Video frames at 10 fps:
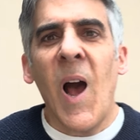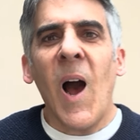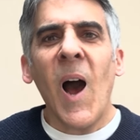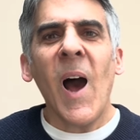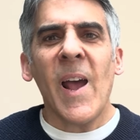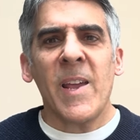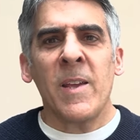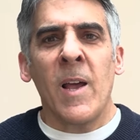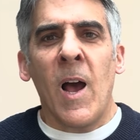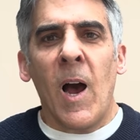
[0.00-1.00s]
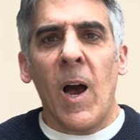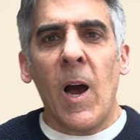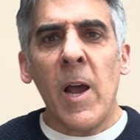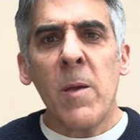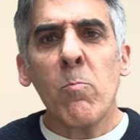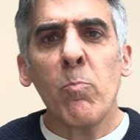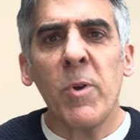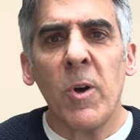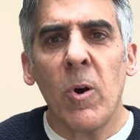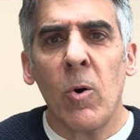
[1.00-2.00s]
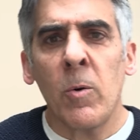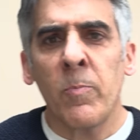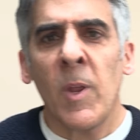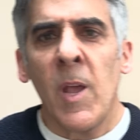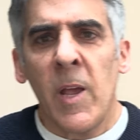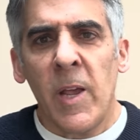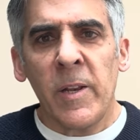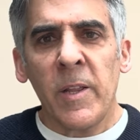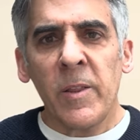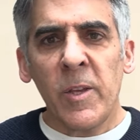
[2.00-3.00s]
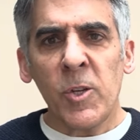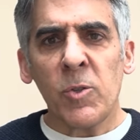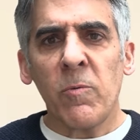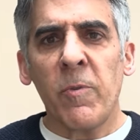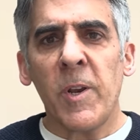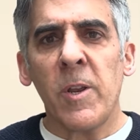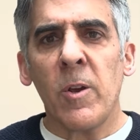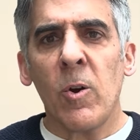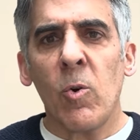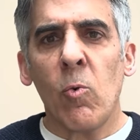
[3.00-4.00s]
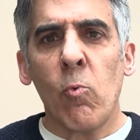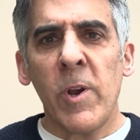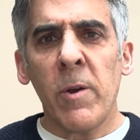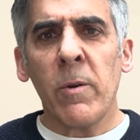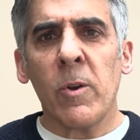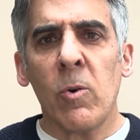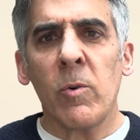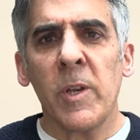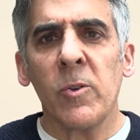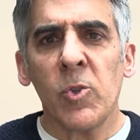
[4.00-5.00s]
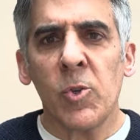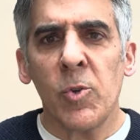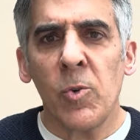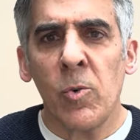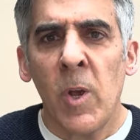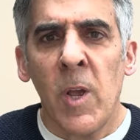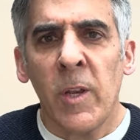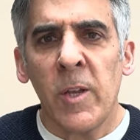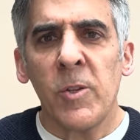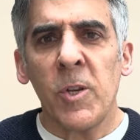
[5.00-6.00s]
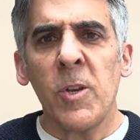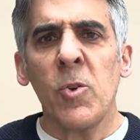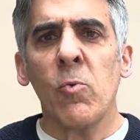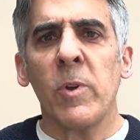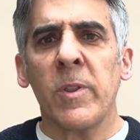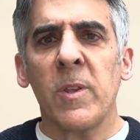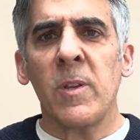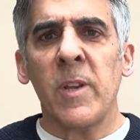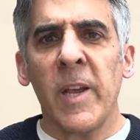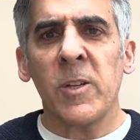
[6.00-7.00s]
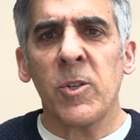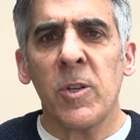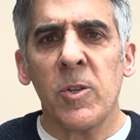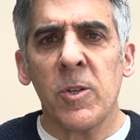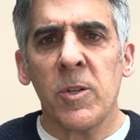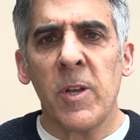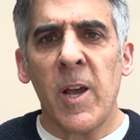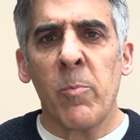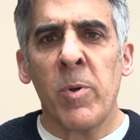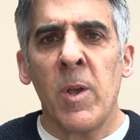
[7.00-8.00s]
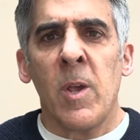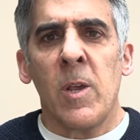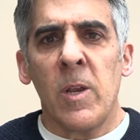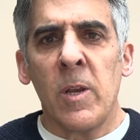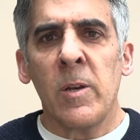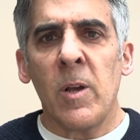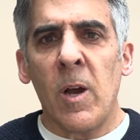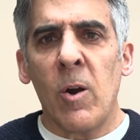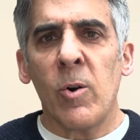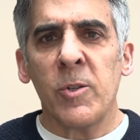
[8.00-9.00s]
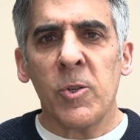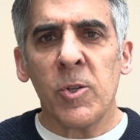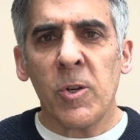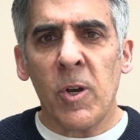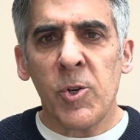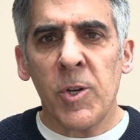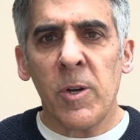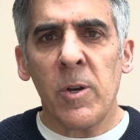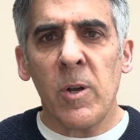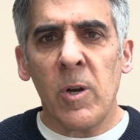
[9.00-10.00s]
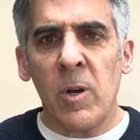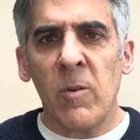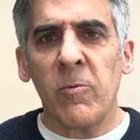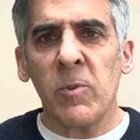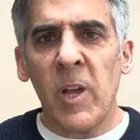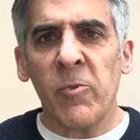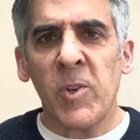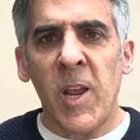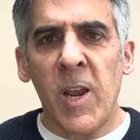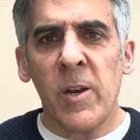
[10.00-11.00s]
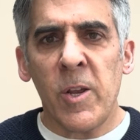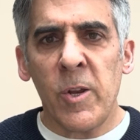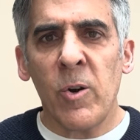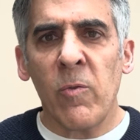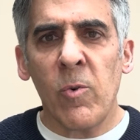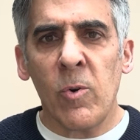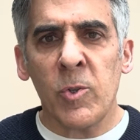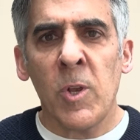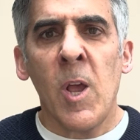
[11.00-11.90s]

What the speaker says: Hi, I'm Bill, and in this video we're going to continue with the next step in our discussion of left-hand intervals.